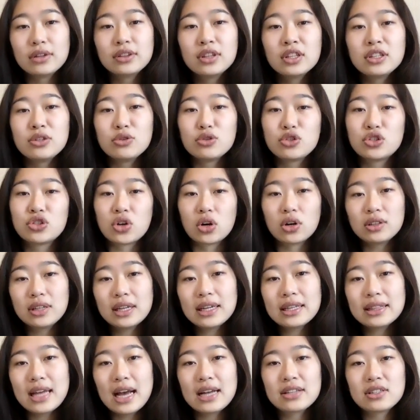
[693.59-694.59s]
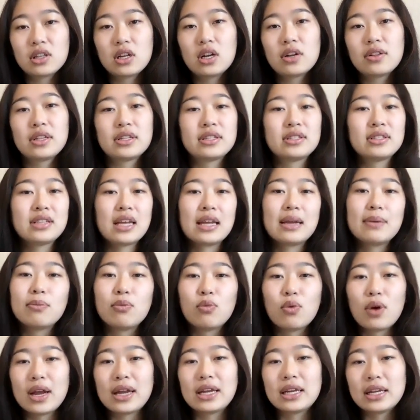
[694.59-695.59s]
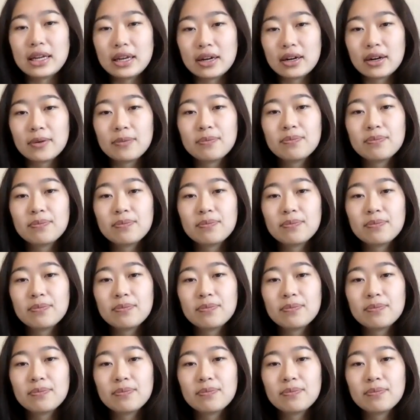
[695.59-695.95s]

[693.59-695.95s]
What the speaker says: the new START link that has a lot of the same weighing here.